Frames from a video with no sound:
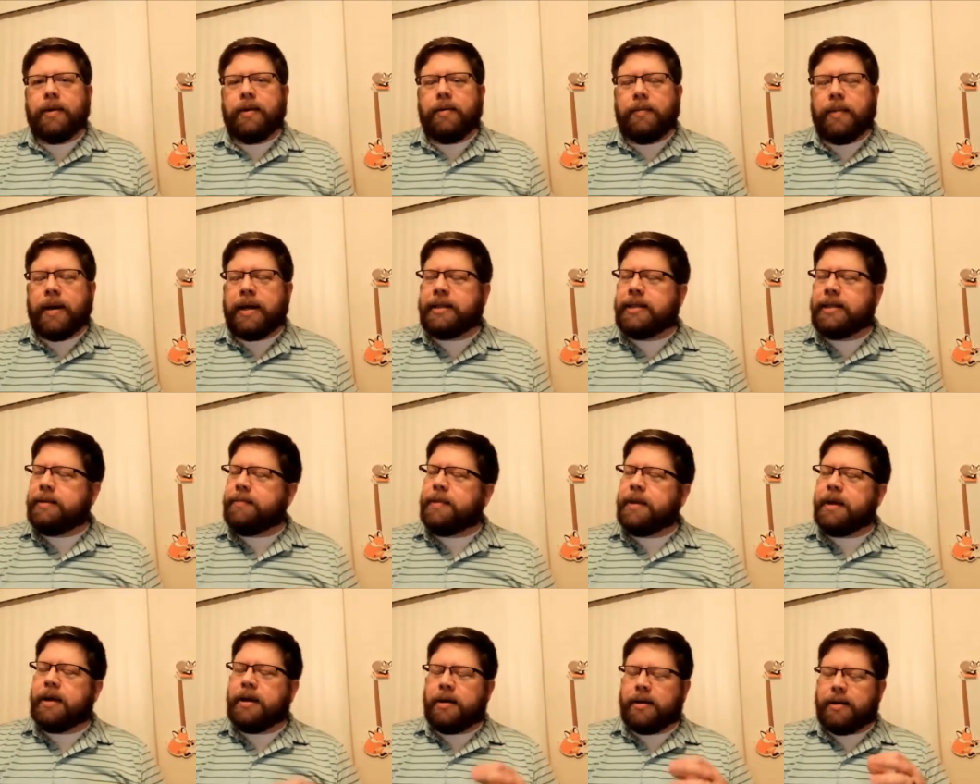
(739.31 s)
And some
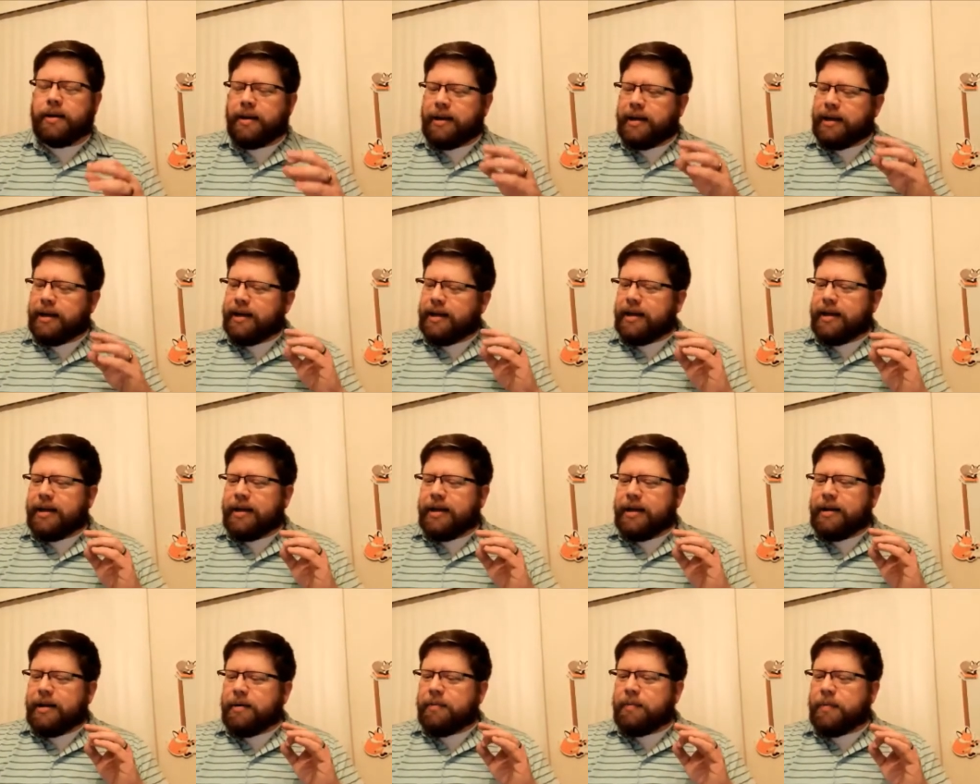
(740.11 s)
of the
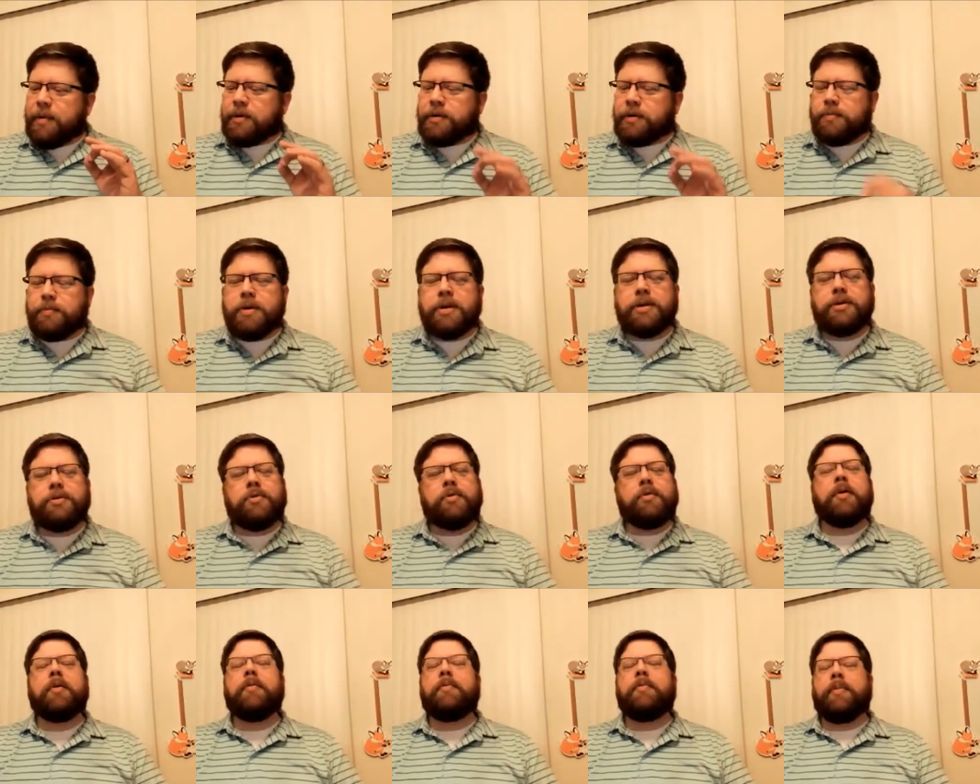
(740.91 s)
most
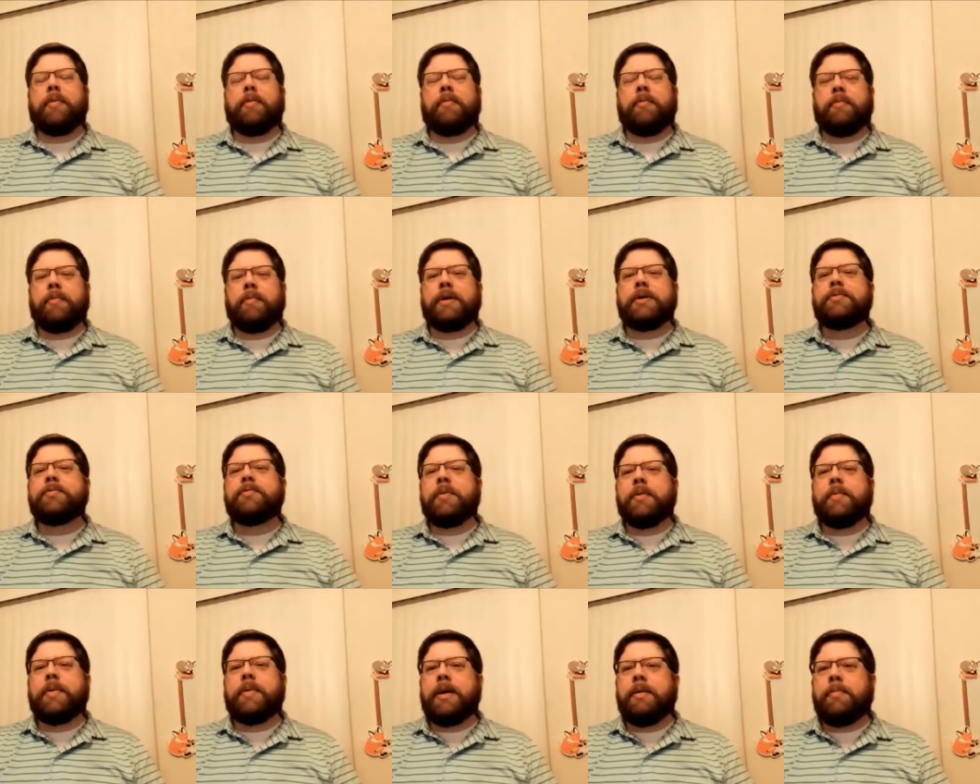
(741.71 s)
miserable,
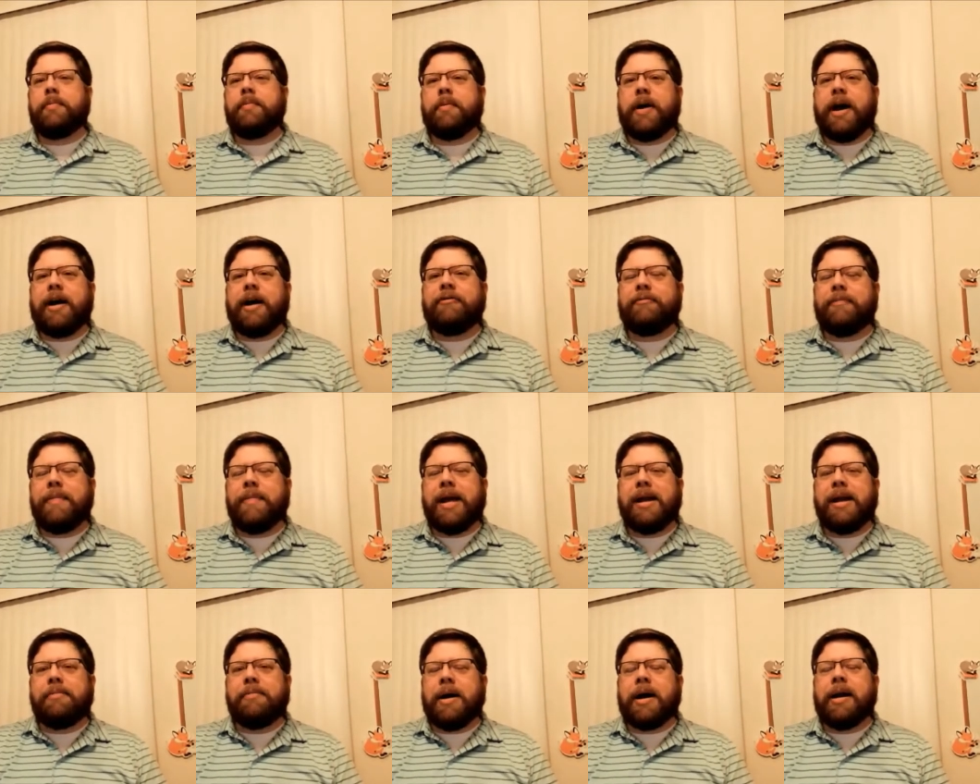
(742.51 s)
miserable people I've
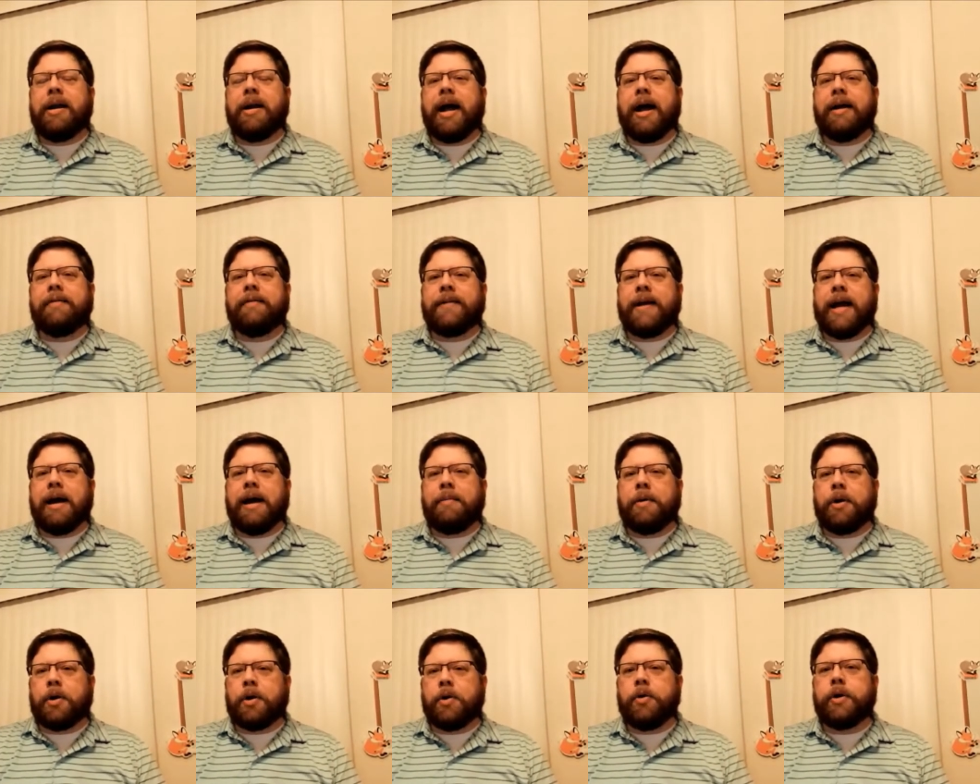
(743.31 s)
met in my
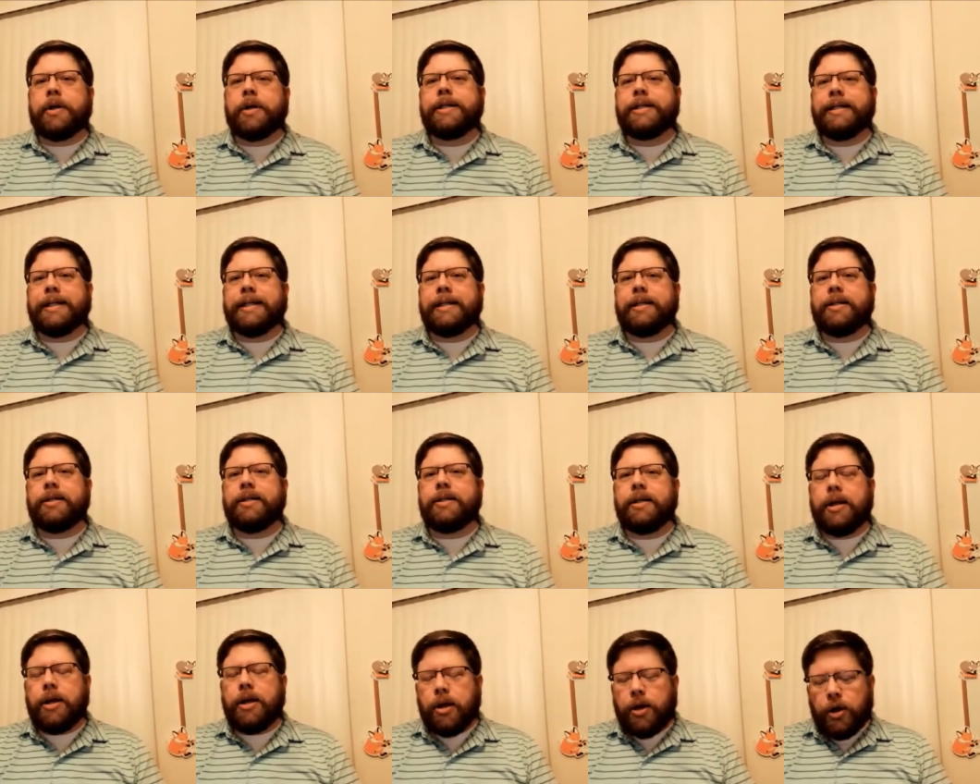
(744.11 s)
lifetime are Christians